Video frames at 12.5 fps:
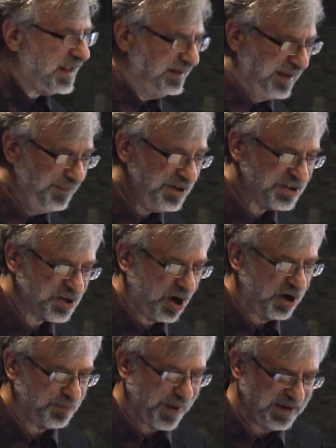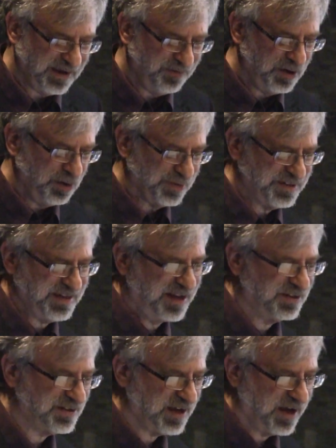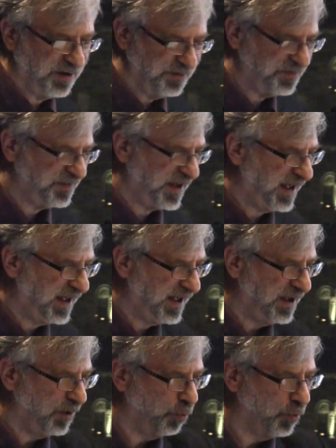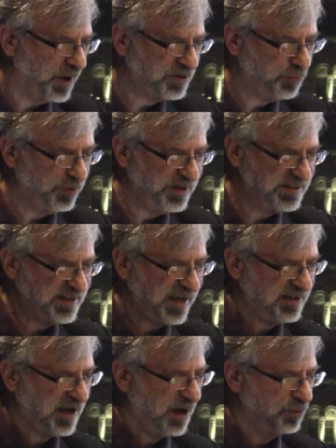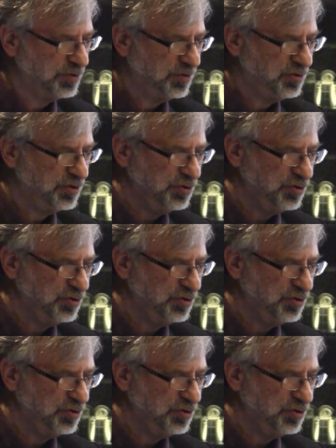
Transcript: let me start by giving you a sense of what we set out to